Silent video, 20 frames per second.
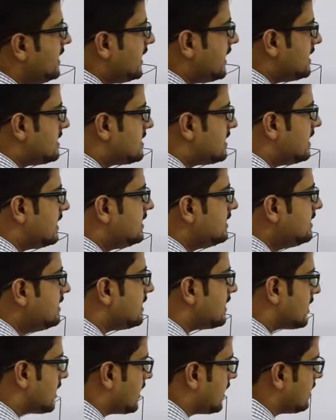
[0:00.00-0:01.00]
edge length
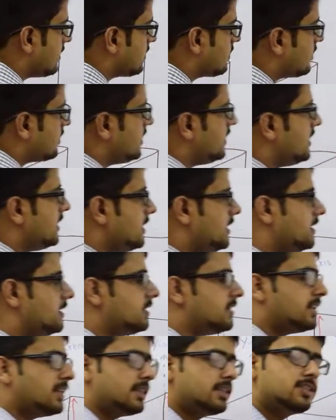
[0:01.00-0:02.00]
and 3
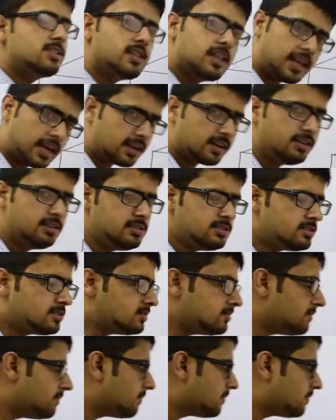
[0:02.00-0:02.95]
interaxial angles.